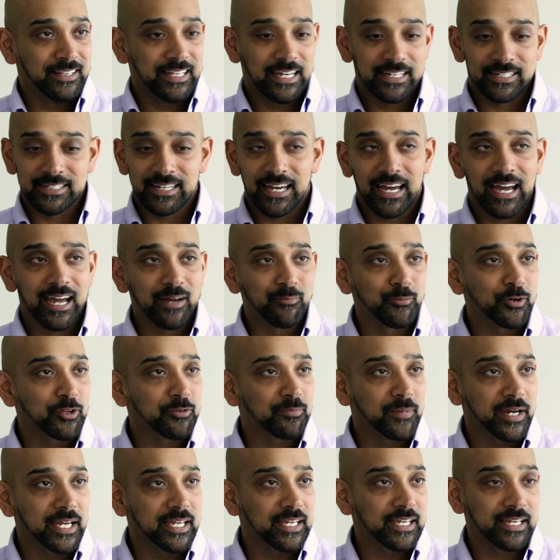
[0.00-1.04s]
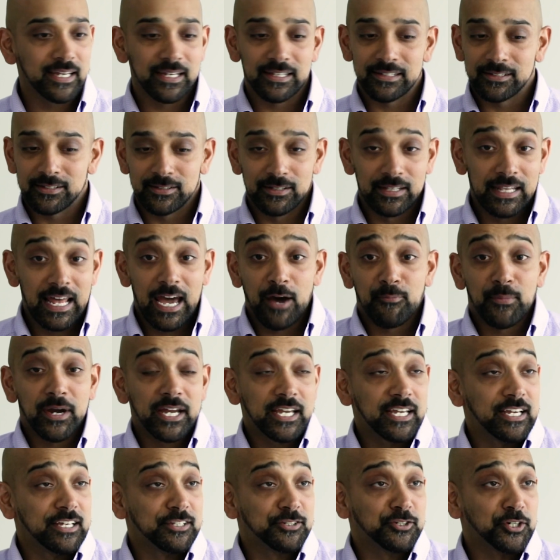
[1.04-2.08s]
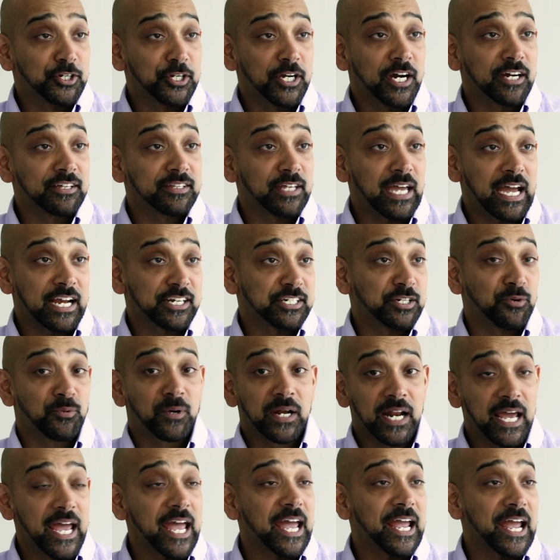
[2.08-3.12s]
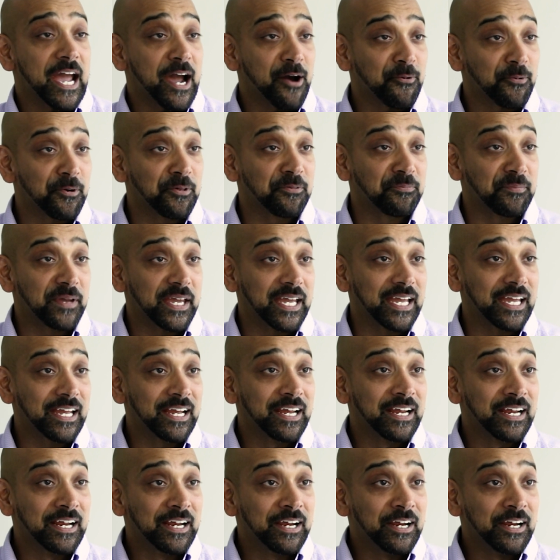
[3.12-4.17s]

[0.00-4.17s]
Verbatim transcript: That time with my kids, now my kids are young, they actually want to hang out with me.